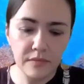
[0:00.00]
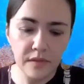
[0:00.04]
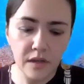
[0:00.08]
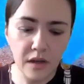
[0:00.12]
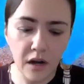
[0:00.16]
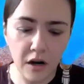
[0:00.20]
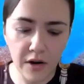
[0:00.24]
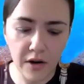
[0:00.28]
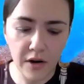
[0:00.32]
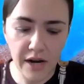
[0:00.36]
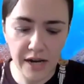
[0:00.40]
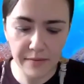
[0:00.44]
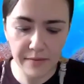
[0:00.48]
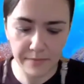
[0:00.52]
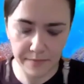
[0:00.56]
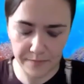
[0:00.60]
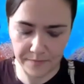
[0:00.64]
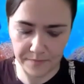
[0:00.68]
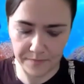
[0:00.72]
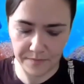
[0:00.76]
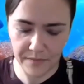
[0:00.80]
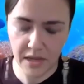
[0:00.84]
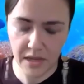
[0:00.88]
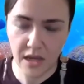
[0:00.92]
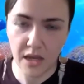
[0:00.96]
All right.
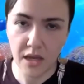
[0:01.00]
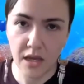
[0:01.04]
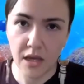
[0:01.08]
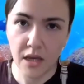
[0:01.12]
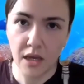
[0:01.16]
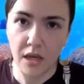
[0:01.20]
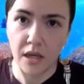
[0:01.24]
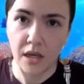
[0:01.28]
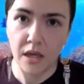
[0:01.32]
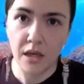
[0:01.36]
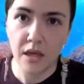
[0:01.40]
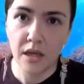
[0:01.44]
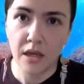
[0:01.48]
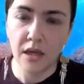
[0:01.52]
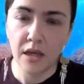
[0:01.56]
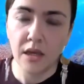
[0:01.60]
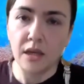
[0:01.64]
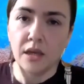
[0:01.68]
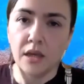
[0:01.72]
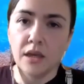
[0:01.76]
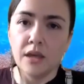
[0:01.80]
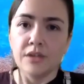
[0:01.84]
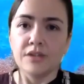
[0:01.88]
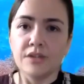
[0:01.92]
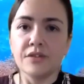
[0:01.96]

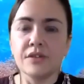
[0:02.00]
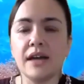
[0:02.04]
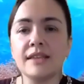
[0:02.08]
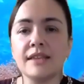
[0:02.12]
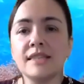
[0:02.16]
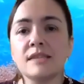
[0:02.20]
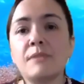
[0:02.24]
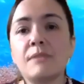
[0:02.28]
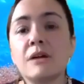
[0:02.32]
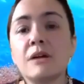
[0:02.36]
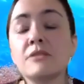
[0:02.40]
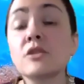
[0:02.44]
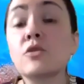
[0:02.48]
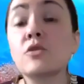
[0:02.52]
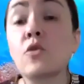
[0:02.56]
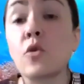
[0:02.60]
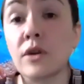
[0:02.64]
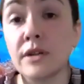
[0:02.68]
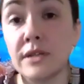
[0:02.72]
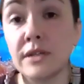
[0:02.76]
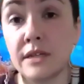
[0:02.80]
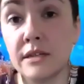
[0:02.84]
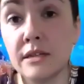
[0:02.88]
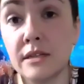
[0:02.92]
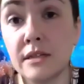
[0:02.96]
So that's about the
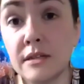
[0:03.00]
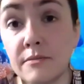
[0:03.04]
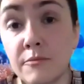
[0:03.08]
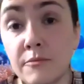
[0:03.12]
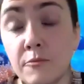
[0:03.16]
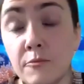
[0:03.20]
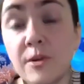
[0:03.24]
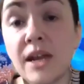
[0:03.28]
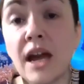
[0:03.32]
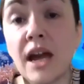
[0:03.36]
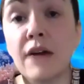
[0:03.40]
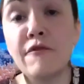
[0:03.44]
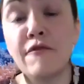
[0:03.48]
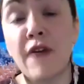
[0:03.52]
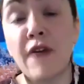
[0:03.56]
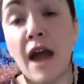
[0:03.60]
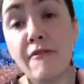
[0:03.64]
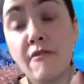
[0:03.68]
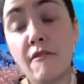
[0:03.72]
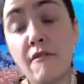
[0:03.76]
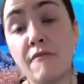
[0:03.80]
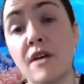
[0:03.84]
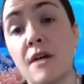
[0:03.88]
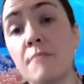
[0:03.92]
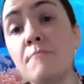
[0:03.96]
courses. We have five
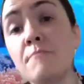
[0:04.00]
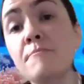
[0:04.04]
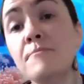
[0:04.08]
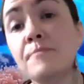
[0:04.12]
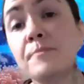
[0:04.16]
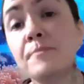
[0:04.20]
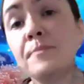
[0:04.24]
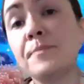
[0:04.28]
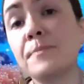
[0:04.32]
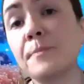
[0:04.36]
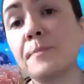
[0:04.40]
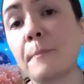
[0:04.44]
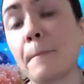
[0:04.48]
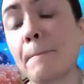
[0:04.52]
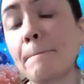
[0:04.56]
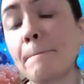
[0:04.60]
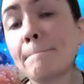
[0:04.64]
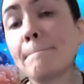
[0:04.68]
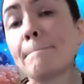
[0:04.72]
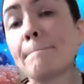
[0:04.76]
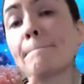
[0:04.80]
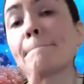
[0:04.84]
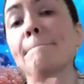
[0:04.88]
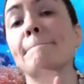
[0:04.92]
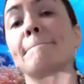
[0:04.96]
of them.
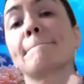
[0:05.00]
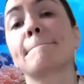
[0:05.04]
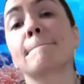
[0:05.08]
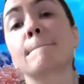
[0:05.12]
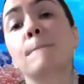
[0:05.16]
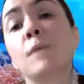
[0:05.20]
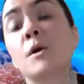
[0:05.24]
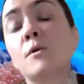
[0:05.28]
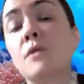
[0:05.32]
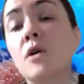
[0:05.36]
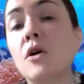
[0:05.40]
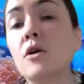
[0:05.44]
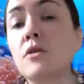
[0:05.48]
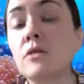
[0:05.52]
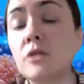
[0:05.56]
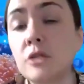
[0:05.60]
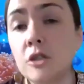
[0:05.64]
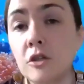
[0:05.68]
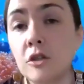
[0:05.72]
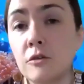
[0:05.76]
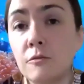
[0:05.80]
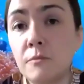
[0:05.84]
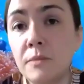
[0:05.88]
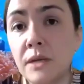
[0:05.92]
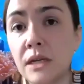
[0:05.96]
We will
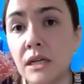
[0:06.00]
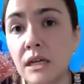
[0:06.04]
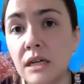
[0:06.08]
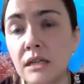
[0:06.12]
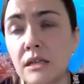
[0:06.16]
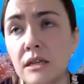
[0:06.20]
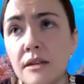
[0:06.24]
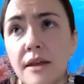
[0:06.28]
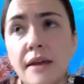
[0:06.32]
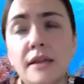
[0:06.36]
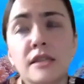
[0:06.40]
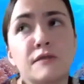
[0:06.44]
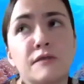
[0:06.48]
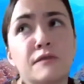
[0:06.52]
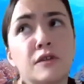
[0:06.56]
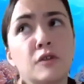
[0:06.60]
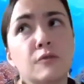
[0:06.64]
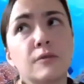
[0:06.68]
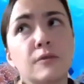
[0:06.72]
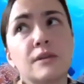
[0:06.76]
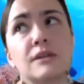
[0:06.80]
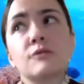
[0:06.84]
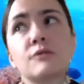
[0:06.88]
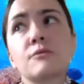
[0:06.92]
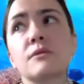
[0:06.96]
also be in the next few
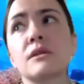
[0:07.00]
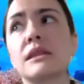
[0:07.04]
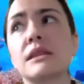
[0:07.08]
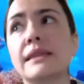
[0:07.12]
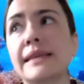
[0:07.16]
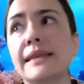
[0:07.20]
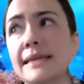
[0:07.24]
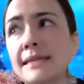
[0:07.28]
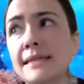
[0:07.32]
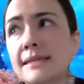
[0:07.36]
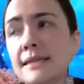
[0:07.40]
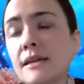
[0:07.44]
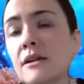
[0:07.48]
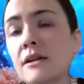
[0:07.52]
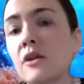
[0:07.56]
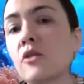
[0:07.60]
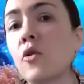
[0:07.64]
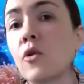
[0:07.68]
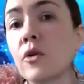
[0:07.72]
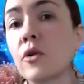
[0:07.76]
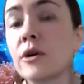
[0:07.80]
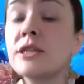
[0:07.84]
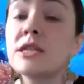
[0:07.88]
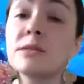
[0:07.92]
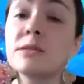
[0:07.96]
weeks releasing a
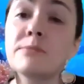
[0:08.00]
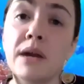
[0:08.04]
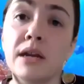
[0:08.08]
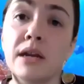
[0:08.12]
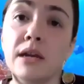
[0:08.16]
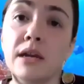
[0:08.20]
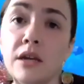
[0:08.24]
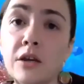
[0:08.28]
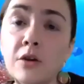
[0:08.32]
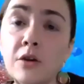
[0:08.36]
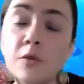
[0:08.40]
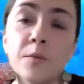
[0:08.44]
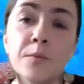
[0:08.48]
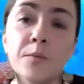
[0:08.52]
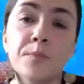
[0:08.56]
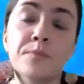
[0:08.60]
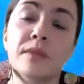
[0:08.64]
course menu.